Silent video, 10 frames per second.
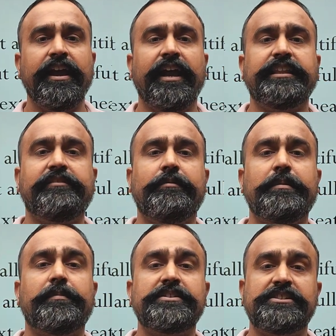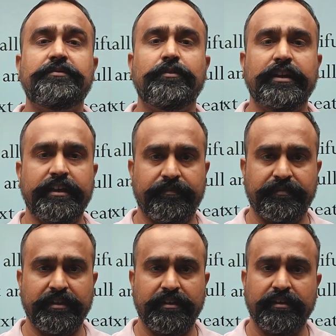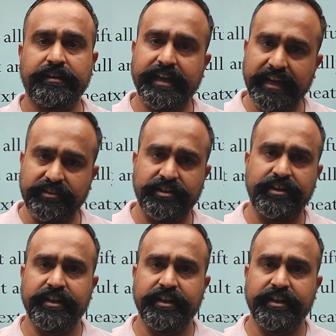and they will be mercifully gathered